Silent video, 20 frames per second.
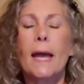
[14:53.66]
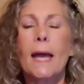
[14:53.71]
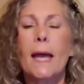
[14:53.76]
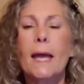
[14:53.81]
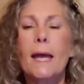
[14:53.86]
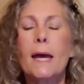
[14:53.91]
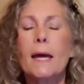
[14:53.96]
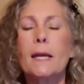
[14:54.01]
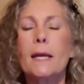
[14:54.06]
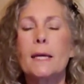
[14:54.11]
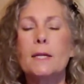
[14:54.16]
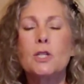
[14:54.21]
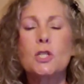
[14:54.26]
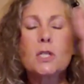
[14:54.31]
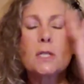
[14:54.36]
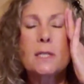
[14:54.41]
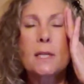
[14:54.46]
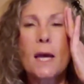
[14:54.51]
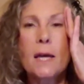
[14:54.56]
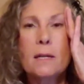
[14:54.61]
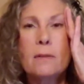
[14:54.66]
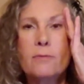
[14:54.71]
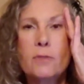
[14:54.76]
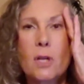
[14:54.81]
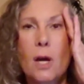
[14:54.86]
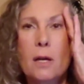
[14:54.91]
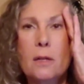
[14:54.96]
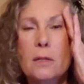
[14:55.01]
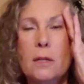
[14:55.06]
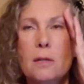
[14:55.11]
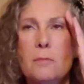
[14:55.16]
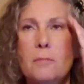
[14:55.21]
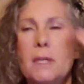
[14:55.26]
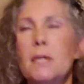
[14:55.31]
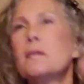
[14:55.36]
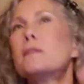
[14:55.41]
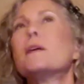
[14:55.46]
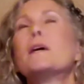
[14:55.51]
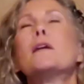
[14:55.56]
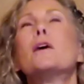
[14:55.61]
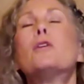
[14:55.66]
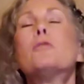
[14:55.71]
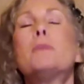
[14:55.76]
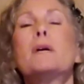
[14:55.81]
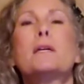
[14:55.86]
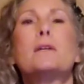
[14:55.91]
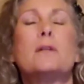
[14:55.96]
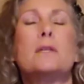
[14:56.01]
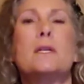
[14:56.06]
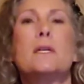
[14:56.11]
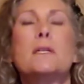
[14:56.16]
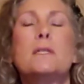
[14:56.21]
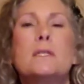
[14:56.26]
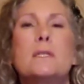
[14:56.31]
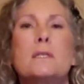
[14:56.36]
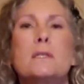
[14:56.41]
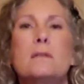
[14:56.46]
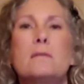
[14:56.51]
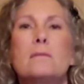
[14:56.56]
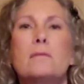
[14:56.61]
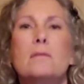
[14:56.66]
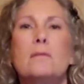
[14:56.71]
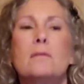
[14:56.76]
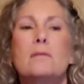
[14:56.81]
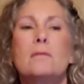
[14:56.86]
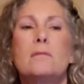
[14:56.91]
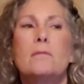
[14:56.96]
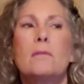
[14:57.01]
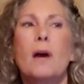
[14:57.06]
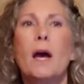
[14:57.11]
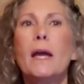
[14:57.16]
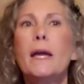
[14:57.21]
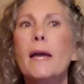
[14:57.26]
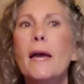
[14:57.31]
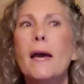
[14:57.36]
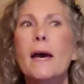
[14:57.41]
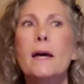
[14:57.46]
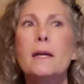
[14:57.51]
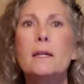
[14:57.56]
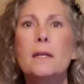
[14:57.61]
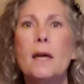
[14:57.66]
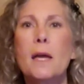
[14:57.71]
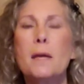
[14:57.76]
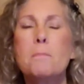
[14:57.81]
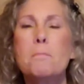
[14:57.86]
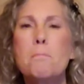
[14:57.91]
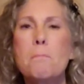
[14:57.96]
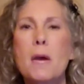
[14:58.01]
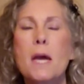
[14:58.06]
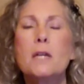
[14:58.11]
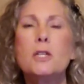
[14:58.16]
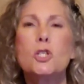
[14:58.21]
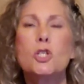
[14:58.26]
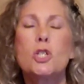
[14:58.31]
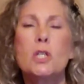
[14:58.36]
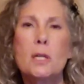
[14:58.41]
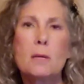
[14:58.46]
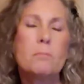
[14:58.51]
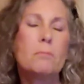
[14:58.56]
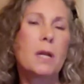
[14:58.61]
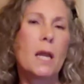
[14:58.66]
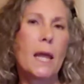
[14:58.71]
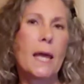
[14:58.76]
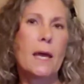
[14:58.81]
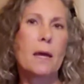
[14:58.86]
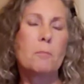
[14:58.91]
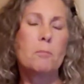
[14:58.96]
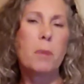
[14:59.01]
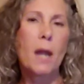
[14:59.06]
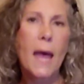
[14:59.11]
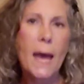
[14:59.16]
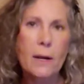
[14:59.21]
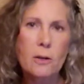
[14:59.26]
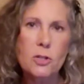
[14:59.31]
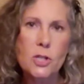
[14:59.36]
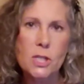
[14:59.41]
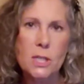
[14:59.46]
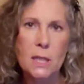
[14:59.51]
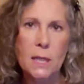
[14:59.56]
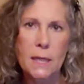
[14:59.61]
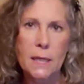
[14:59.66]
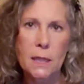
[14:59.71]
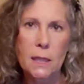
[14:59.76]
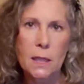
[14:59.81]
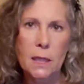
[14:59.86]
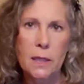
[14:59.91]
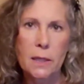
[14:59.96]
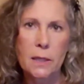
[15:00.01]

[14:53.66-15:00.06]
And it just kind of dawned on me that, oh my goodness, I had a mesh implant bladder sling.